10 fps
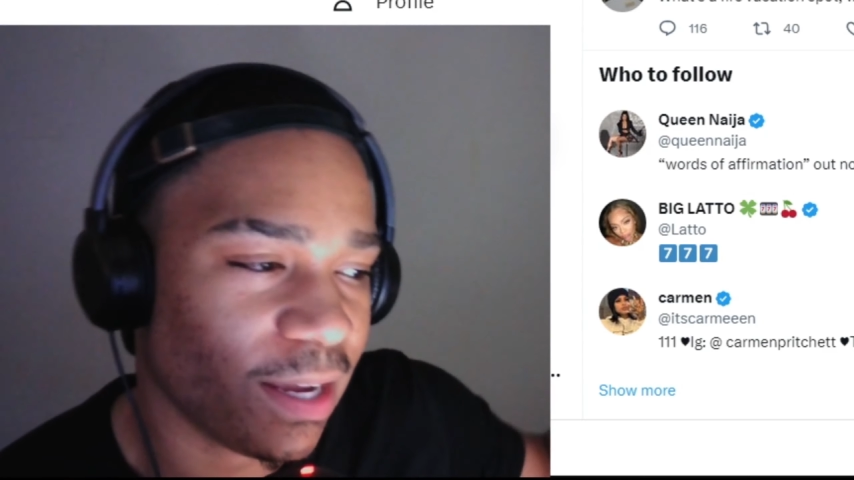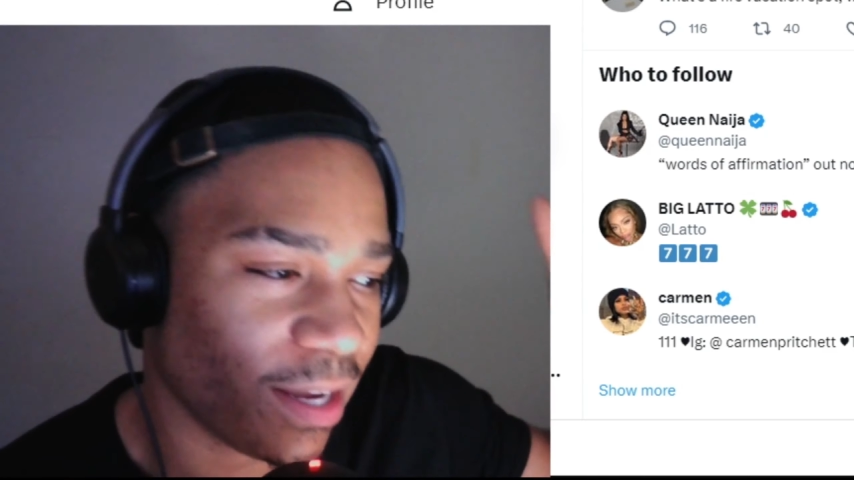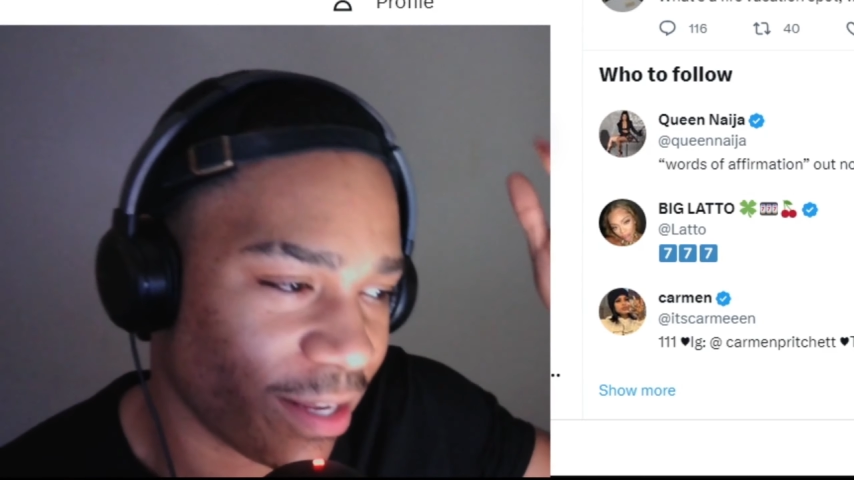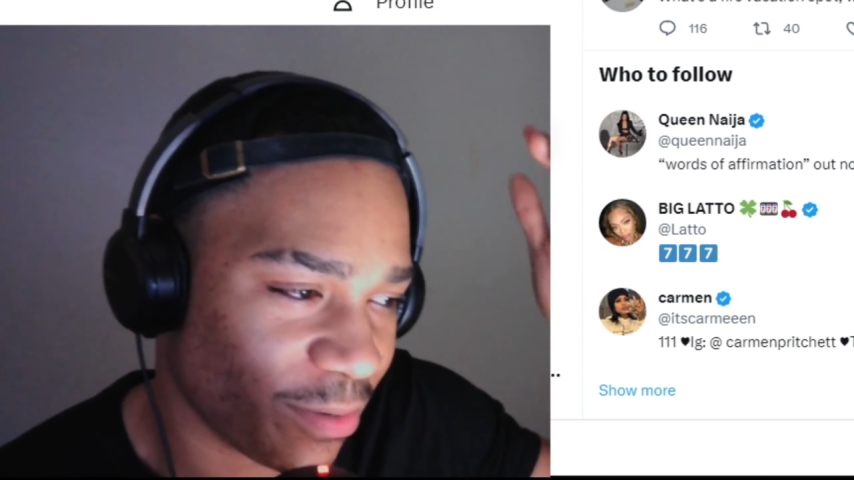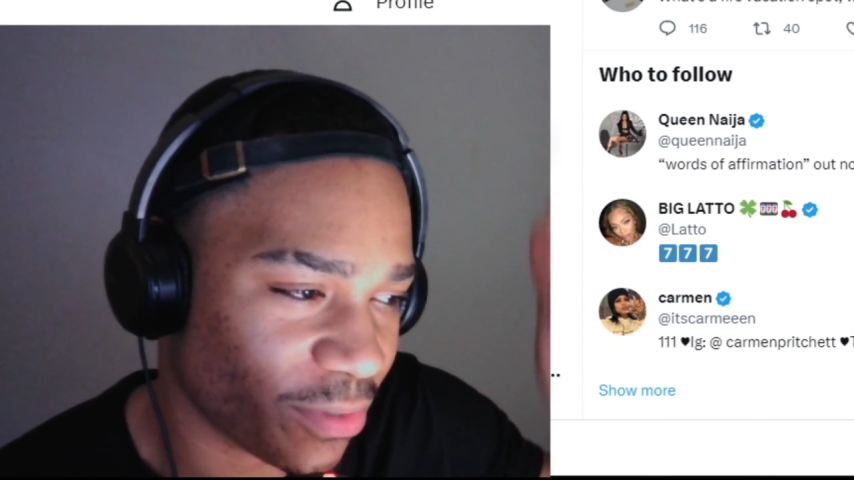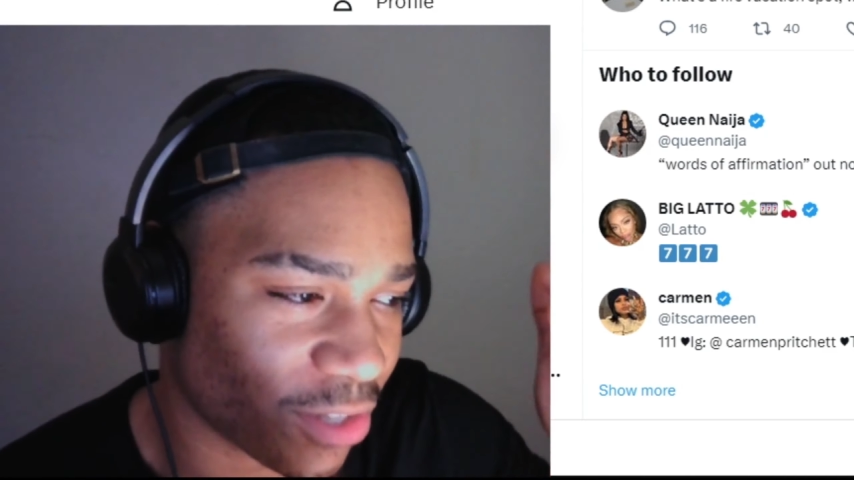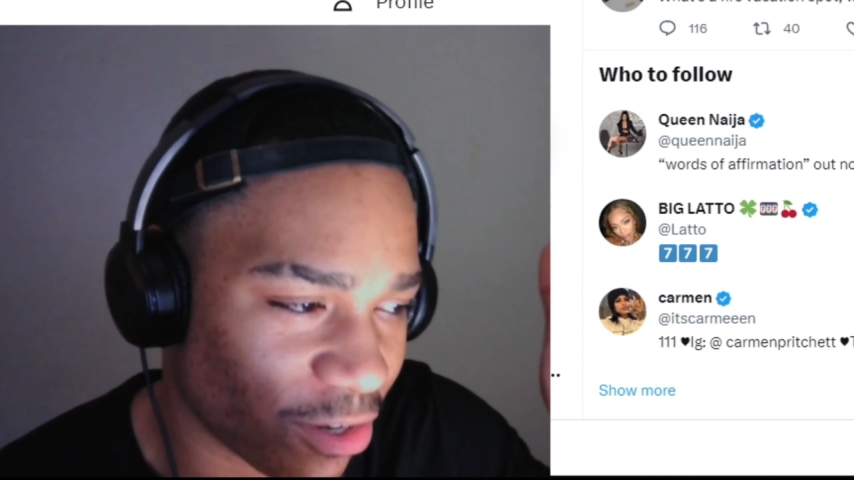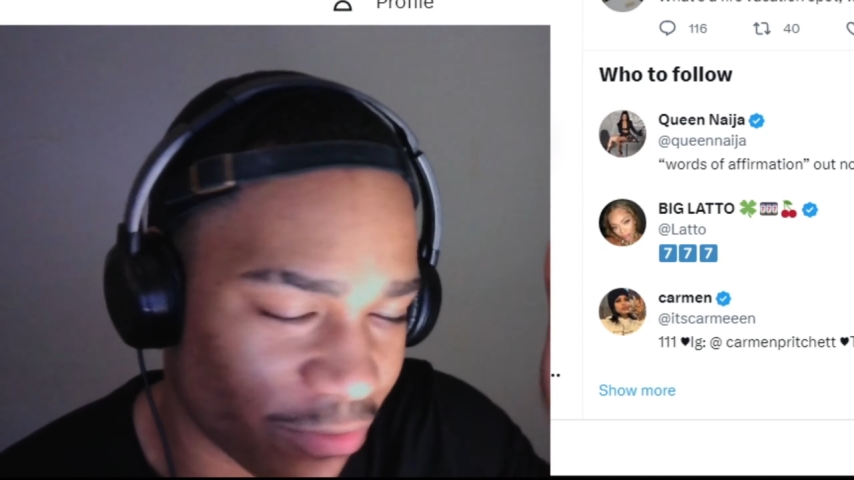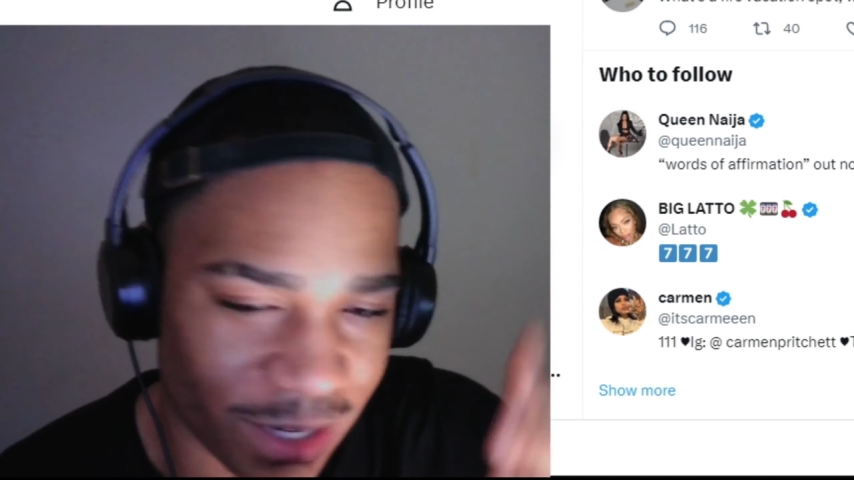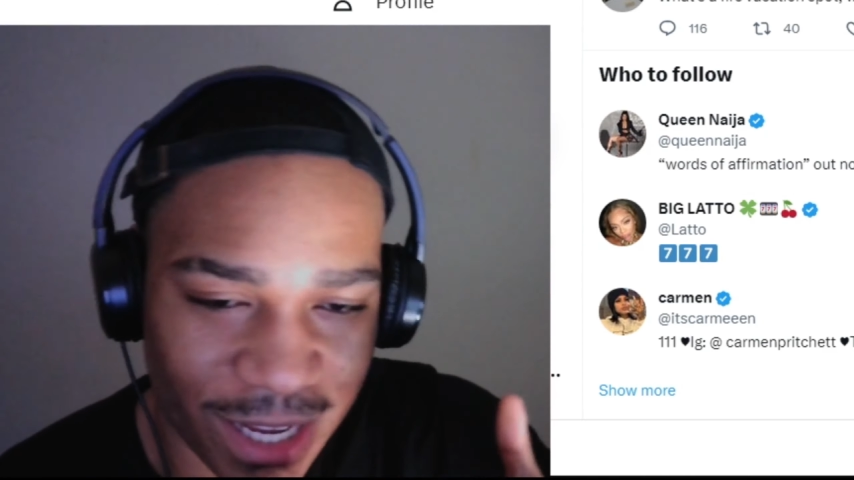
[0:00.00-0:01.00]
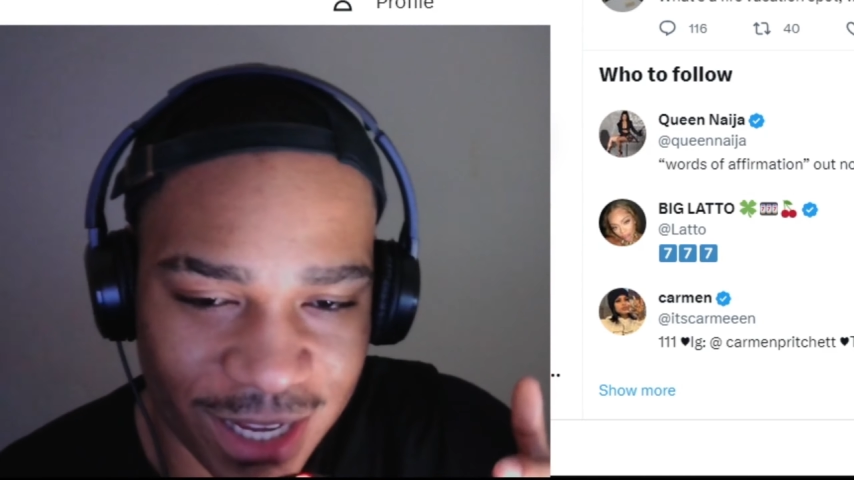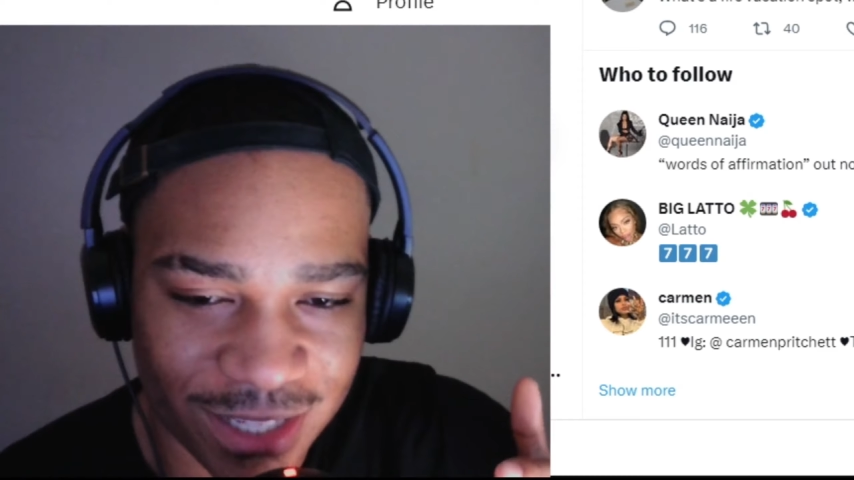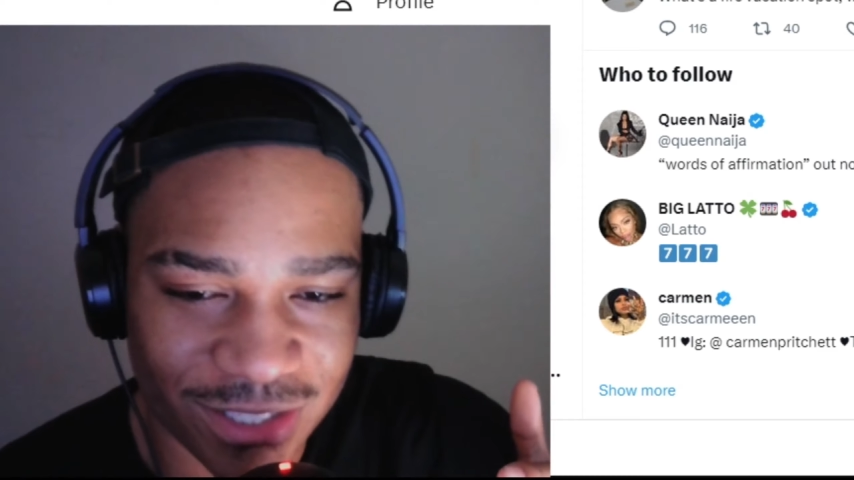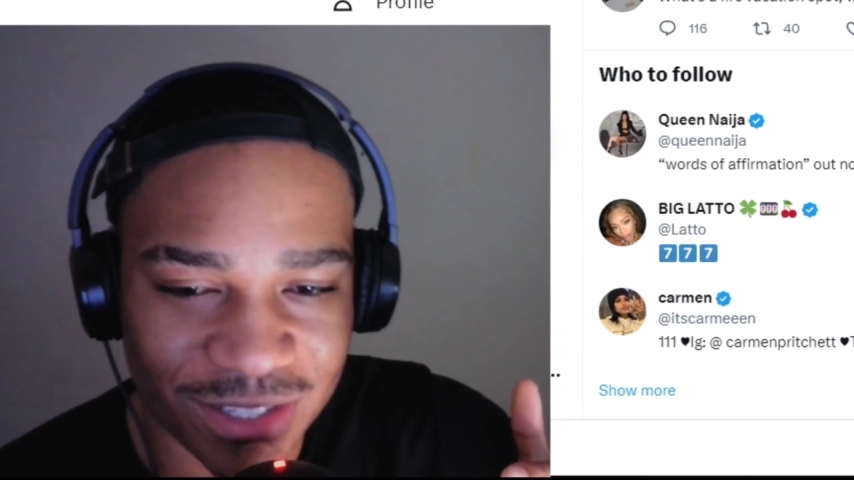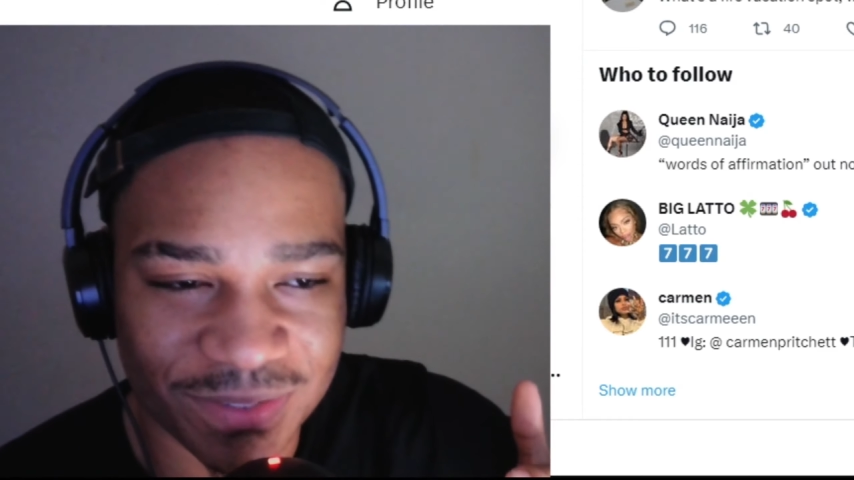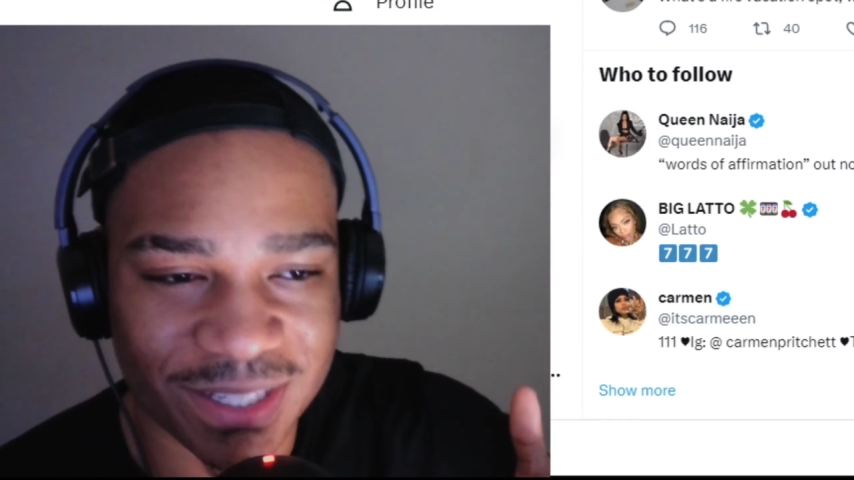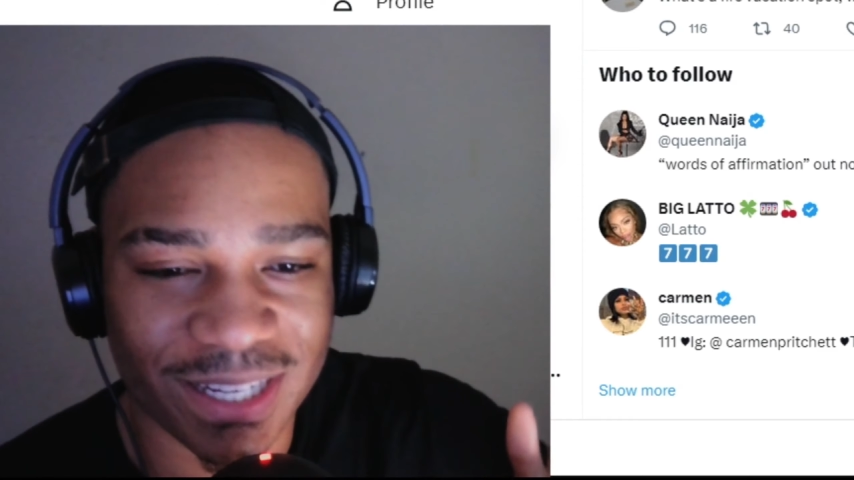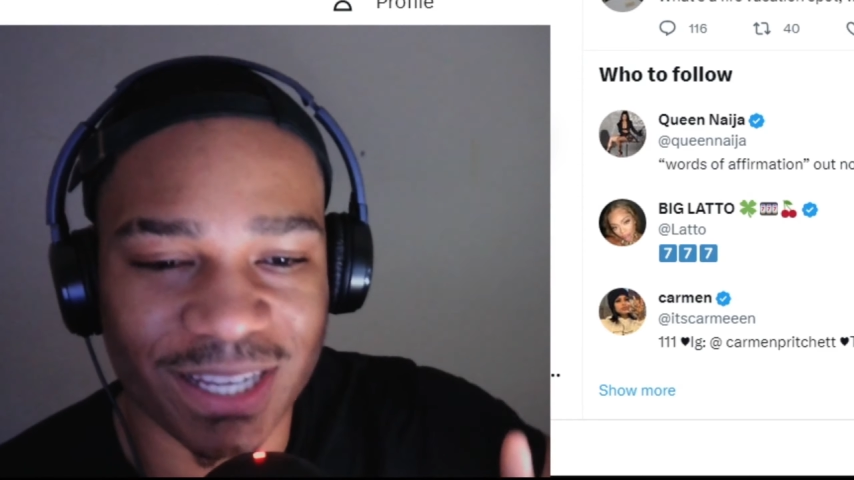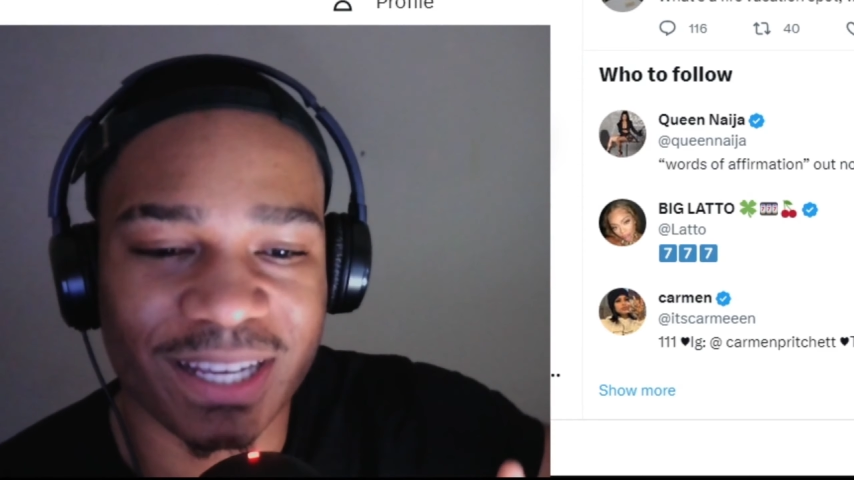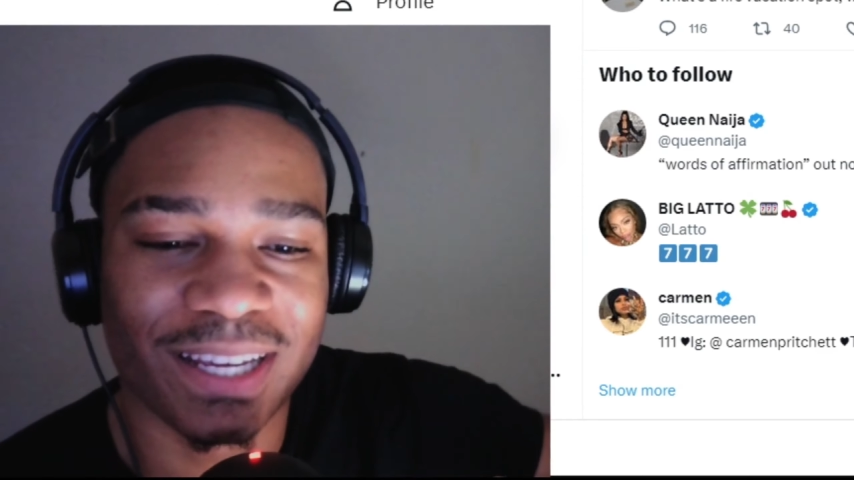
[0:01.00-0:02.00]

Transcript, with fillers: And it was all for the guys, you know what I'm saying?